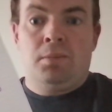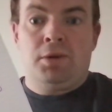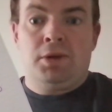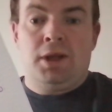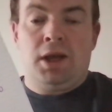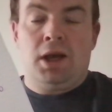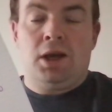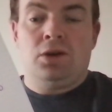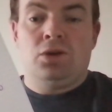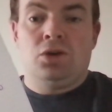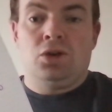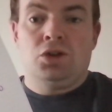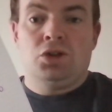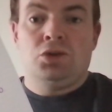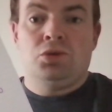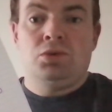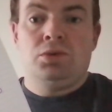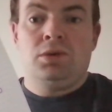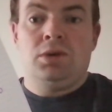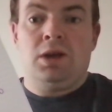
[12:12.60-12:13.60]
but they can
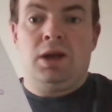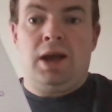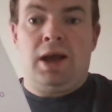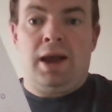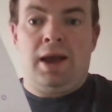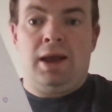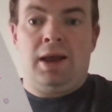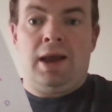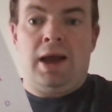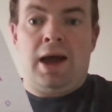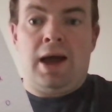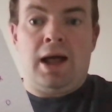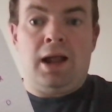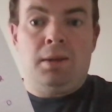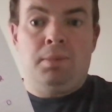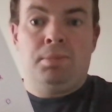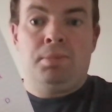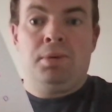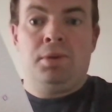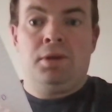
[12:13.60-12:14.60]
also
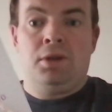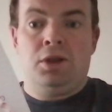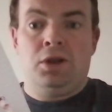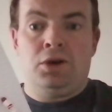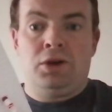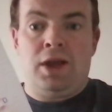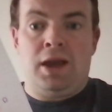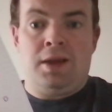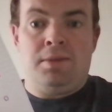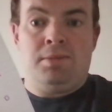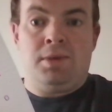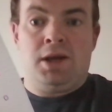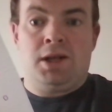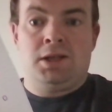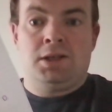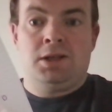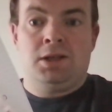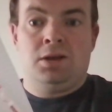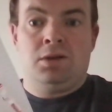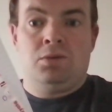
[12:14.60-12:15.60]
help their
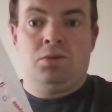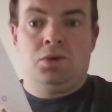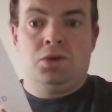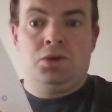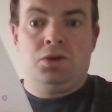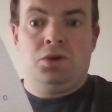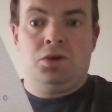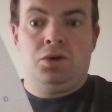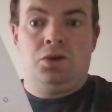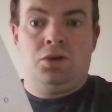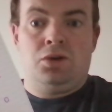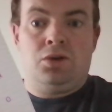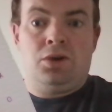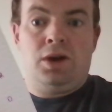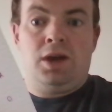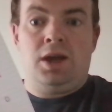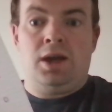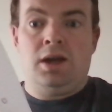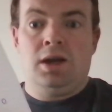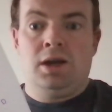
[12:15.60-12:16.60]
teammates. 1, 2,
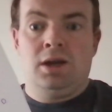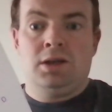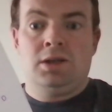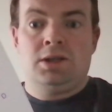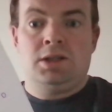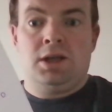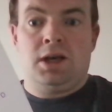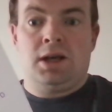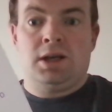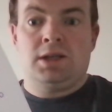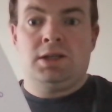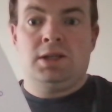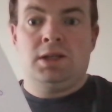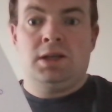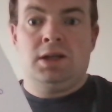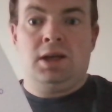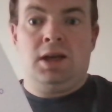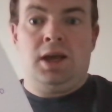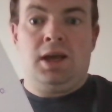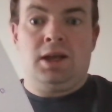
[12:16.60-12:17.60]
3, 6,
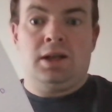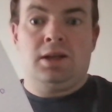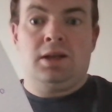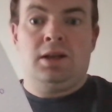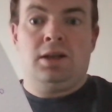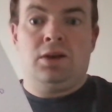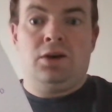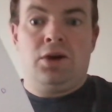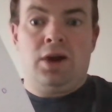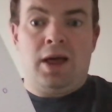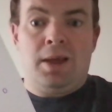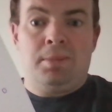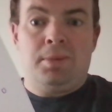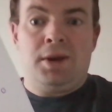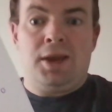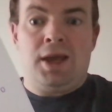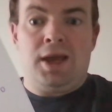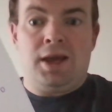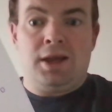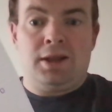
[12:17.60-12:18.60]
8. They're
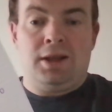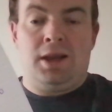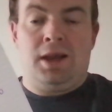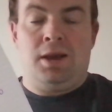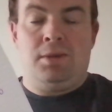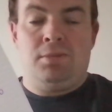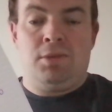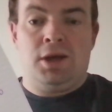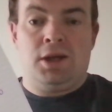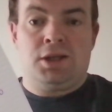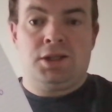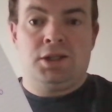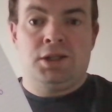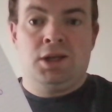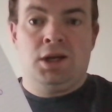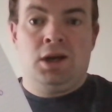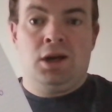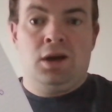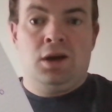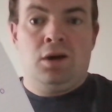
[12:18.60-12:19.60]
helping 8 teammates,
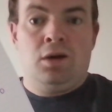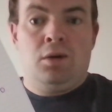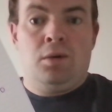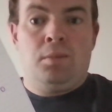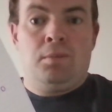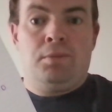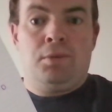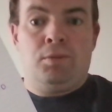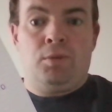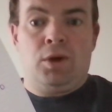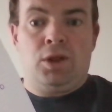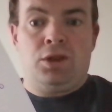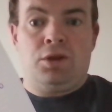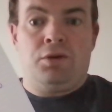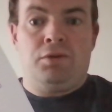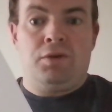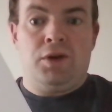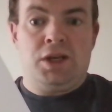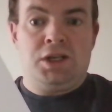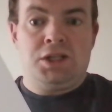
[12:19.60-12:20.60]
but with
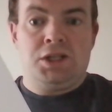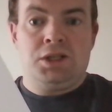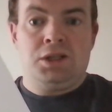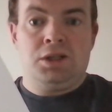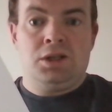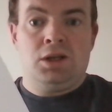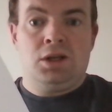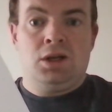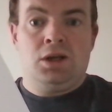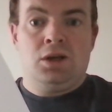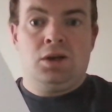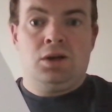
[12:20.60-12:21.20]
their vision,